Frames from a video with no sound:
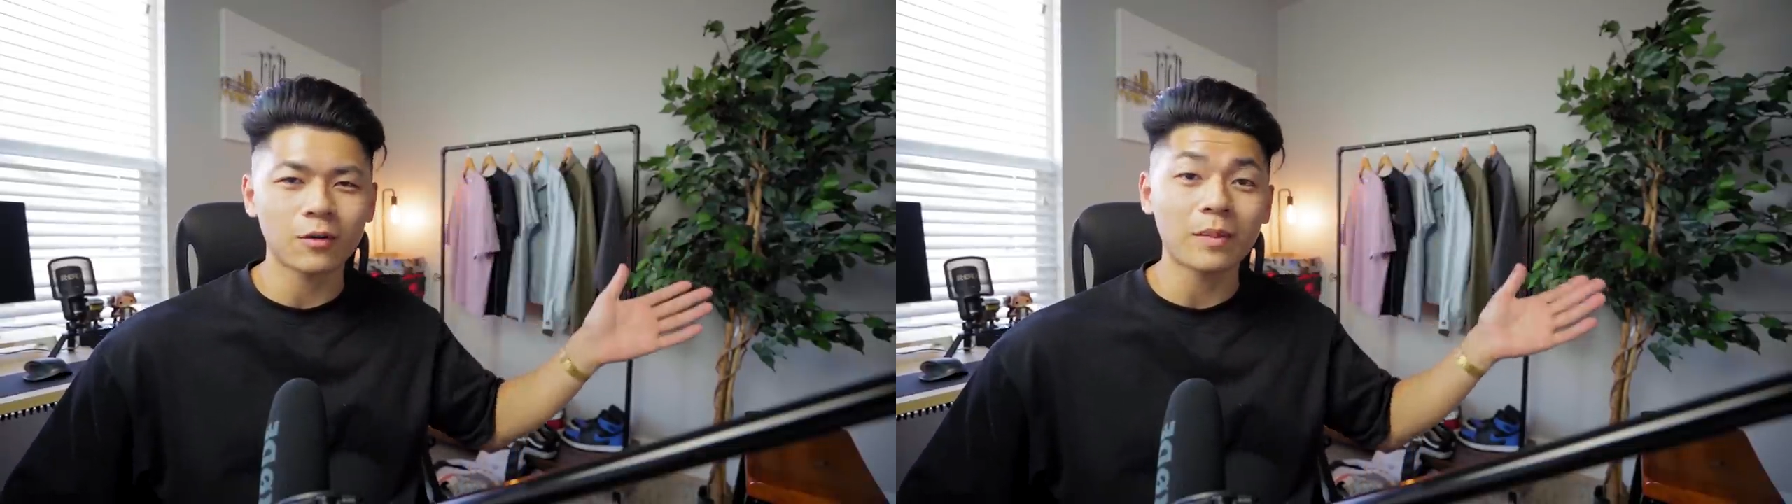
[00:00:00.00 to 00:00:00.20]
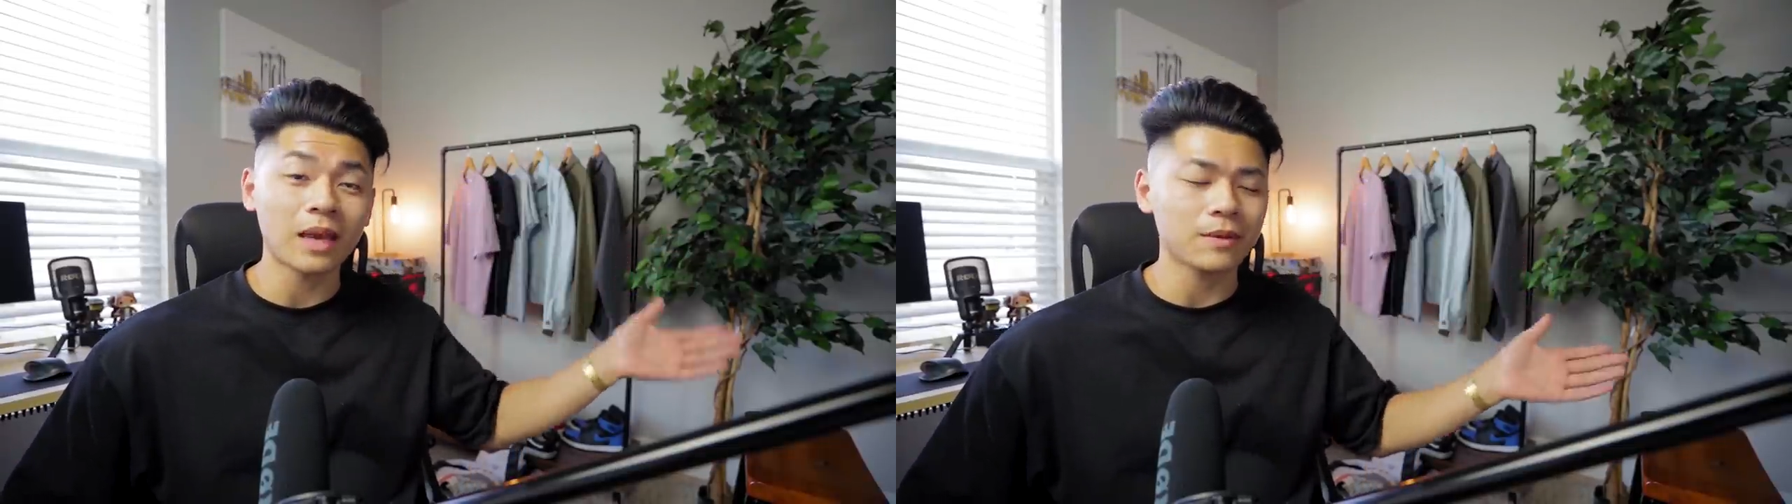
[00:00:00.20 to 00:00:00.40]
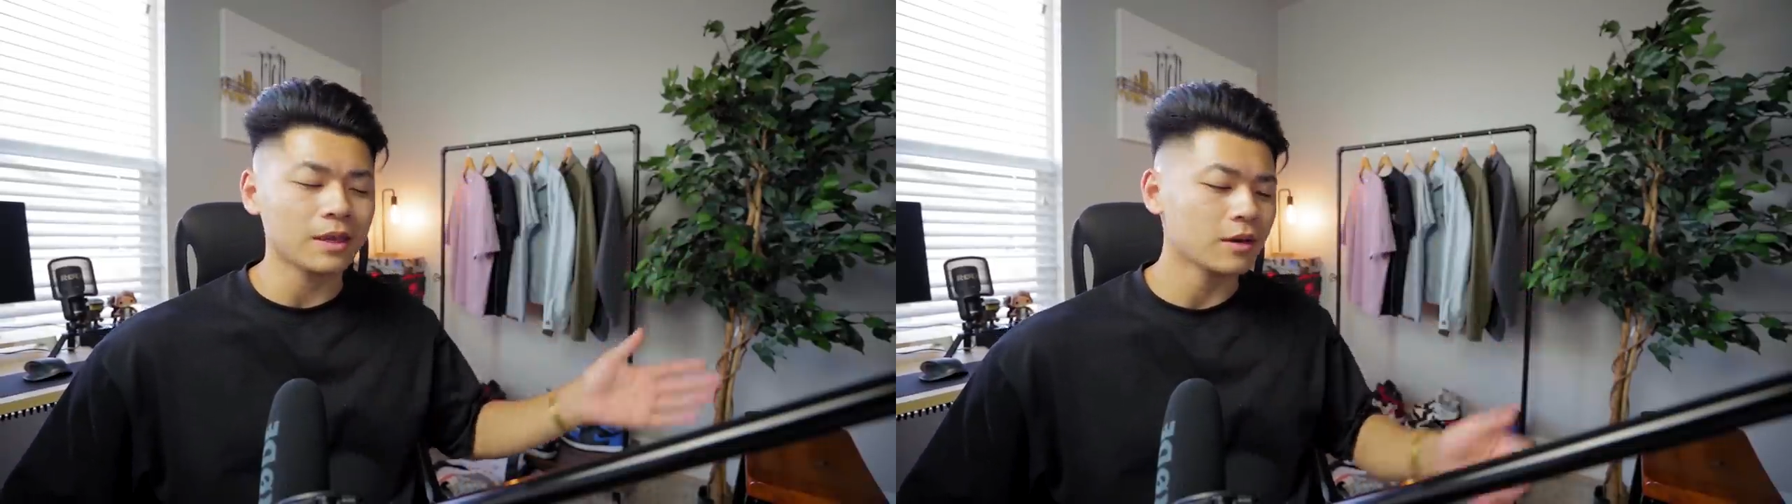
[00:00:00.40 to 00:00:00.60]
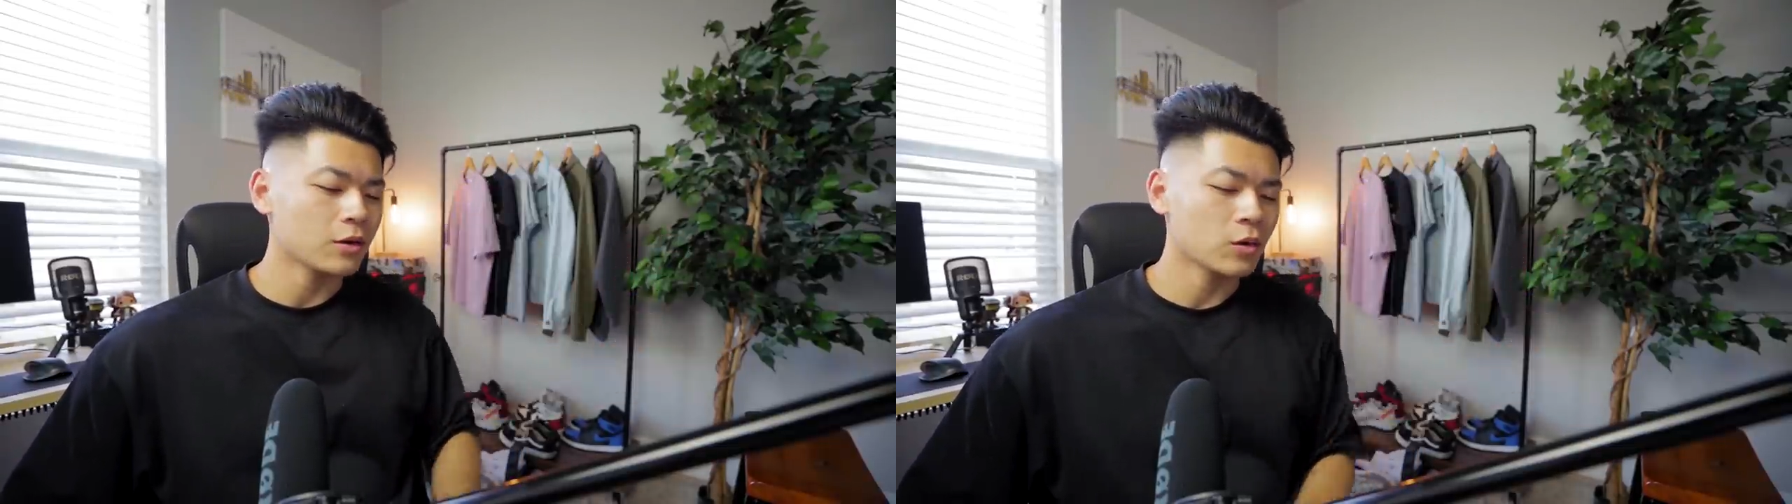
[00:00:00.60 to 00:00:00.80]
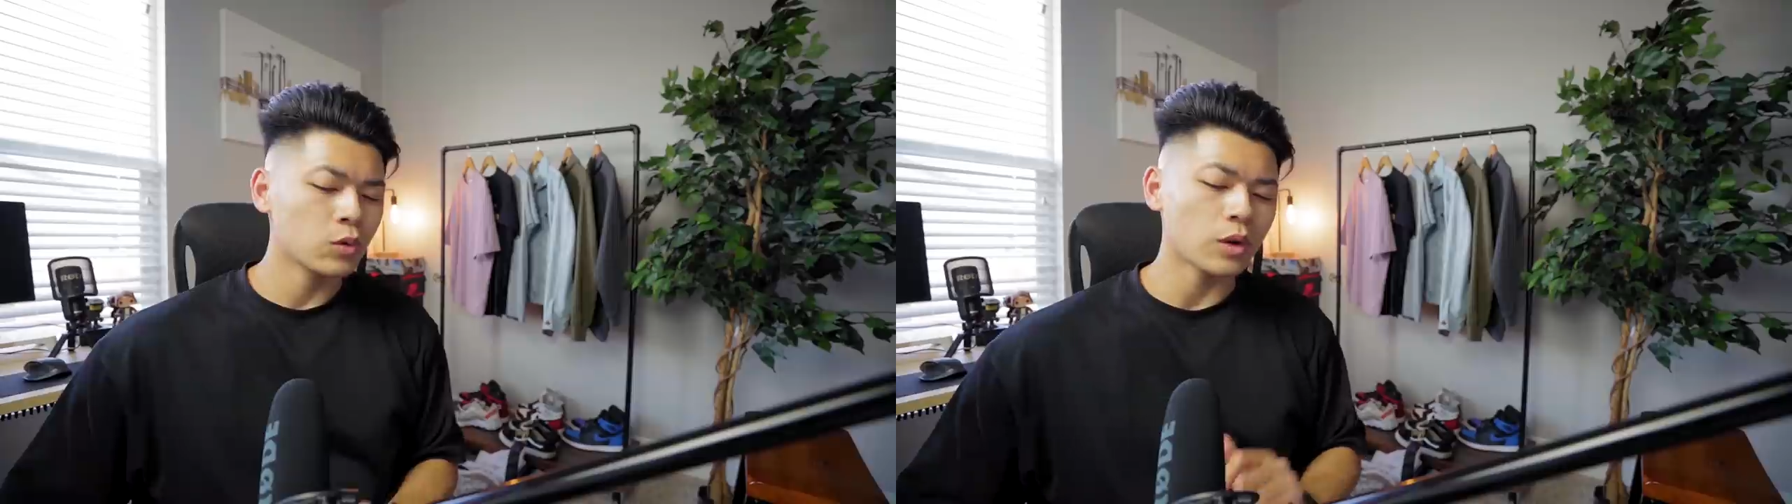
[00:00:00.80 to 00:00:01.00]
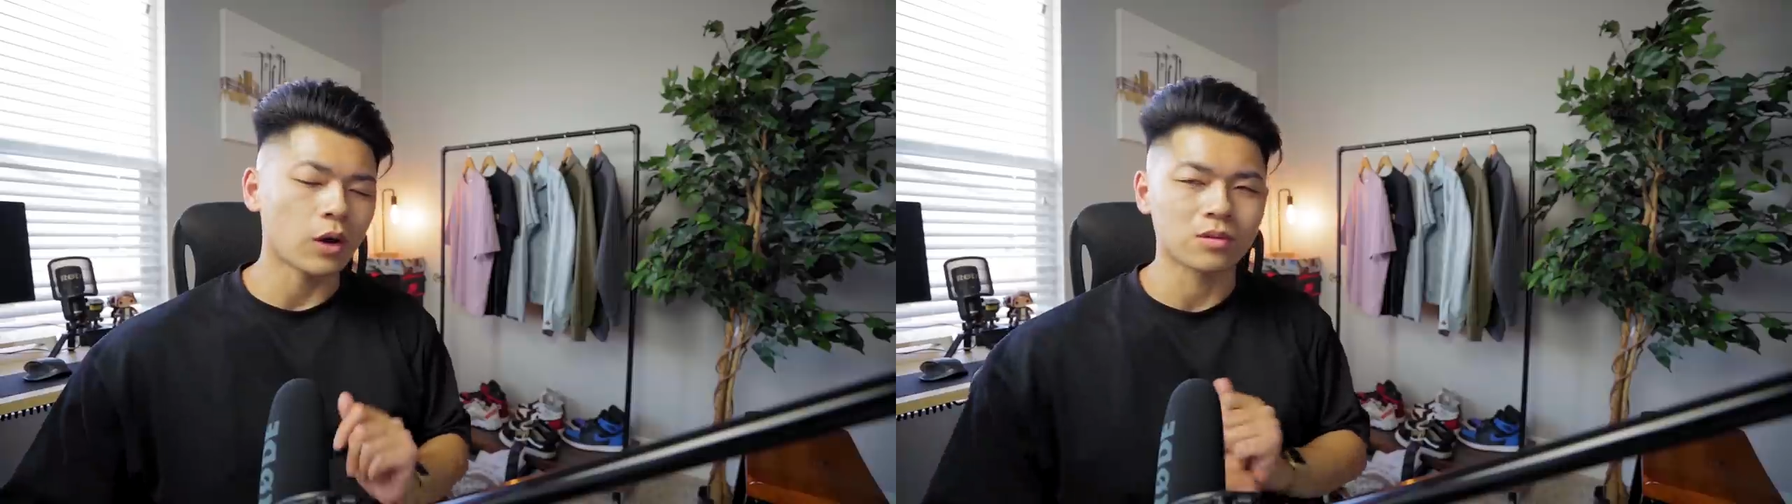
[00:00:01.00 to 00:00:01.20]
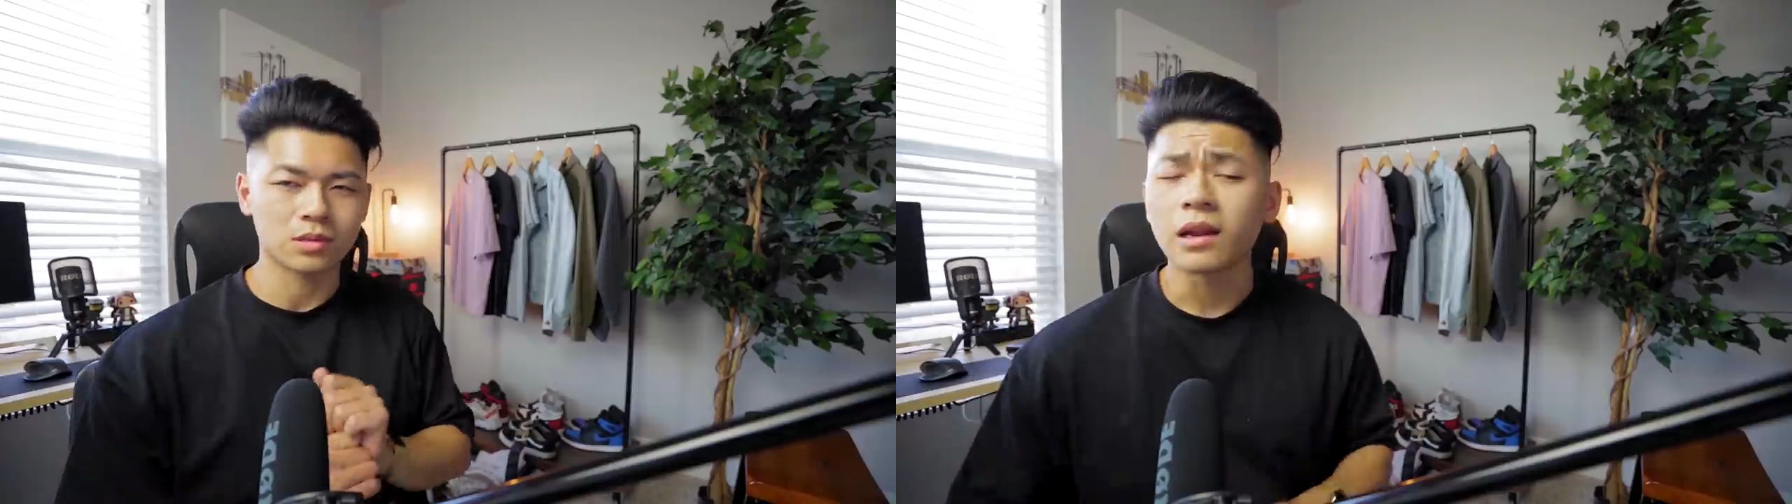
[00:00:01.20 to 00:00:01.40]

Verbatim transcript: maybe, who knows.